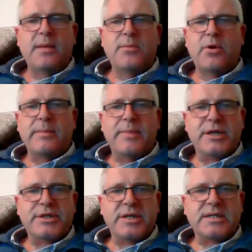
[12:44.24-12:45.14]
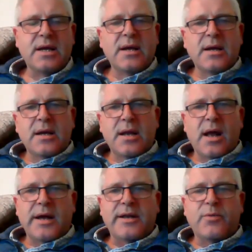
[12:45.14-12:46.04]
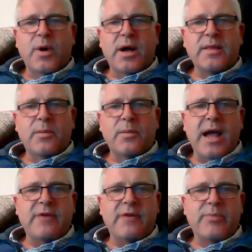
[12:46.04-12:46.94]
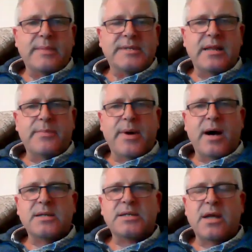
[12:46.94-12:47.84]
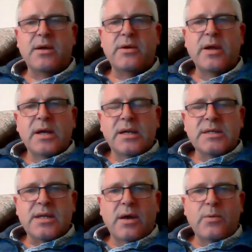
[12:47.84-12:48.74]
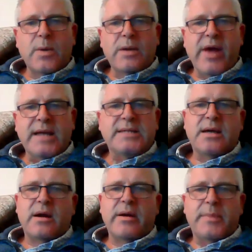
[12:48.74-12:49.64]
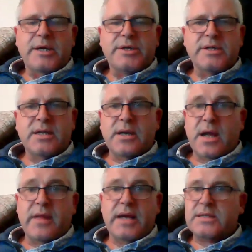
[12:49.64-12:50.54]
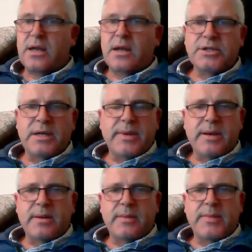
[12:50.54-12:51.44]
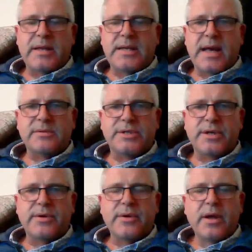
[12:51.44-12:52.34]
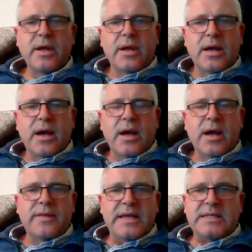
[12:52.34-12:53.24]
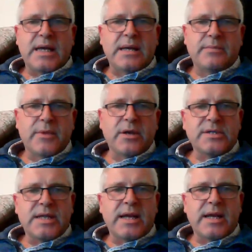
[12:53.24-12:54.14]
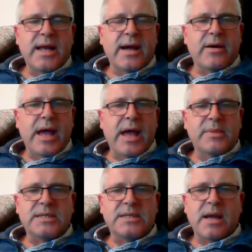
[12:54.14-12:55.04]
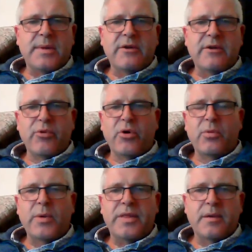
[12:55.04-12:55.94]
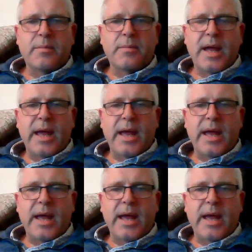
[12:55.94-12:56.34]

a more ambitious line of work than we have perhaps in the past. So we're raising our ambitions, and that's largely been down to this team that you're seeing now. Em and Sami have brought with them